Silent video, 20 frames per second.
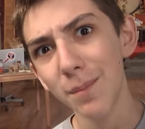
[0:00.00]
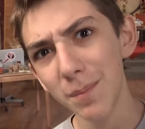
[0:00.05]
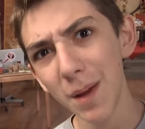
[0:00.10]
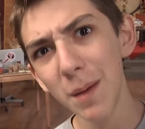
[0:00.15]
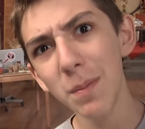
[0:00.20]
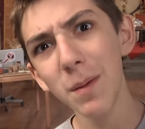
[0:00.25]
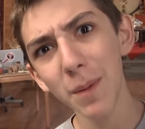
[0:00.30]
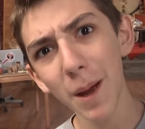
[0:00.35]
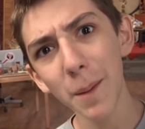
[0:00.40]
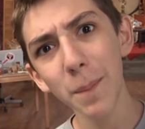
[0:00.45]

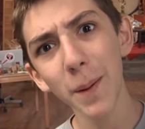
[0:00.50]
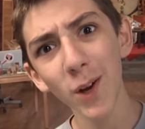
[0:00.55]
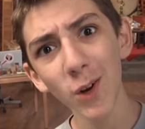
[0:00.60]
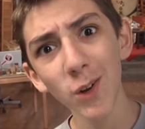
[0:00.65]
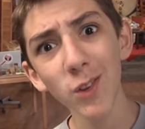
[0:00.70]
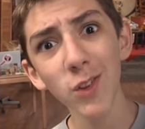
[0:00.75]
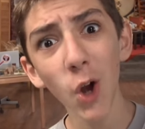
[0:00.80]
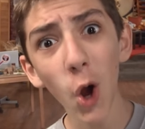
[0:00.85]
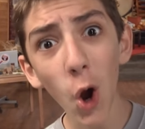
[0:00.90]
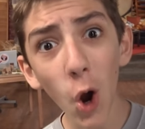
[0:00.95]
Maybe my
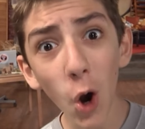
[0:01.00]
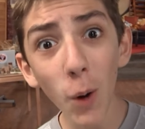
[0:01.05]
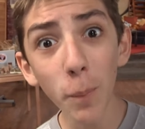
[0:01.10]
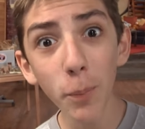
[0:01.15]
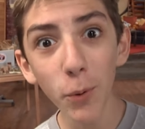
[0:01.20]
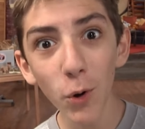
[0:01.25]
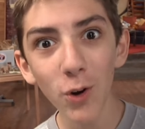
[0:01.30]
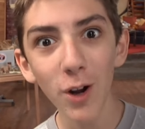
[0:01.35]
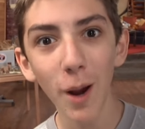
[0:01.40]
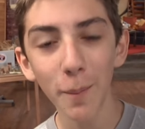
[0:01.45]
parents are
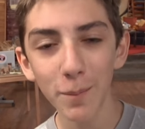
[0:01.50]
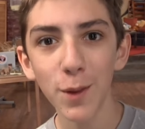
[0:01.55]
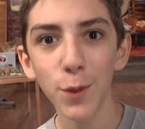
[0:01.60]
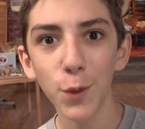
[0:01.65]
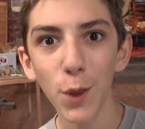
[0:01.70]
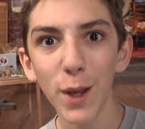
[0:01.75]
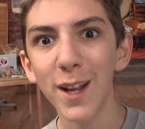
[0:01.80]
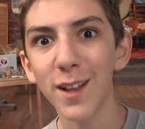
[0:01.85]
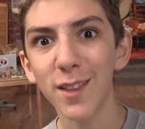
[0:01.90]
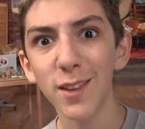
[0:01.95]
programmed to
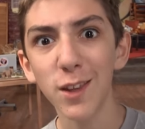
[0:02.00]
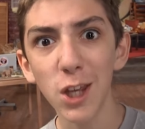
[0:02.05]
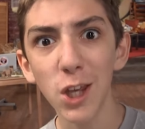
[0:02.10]
think it's